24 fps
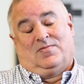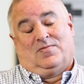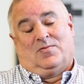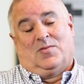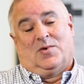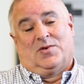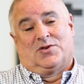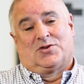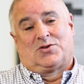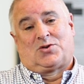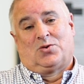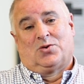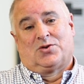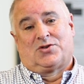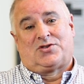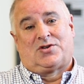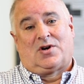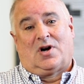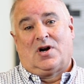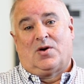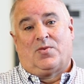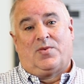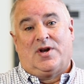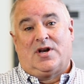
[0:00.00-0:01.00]
when the school
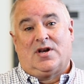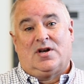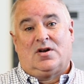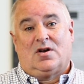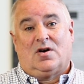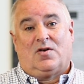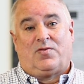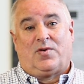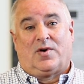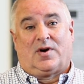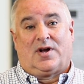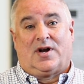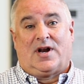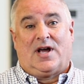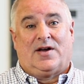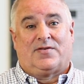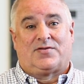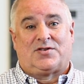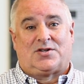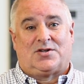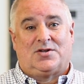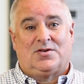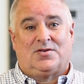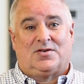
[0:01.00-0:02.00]
started, we didn't know if we were going to
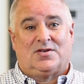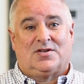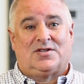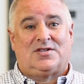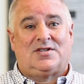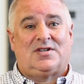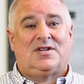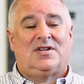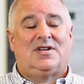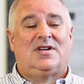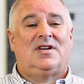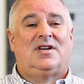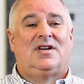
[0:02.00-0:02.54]
have students.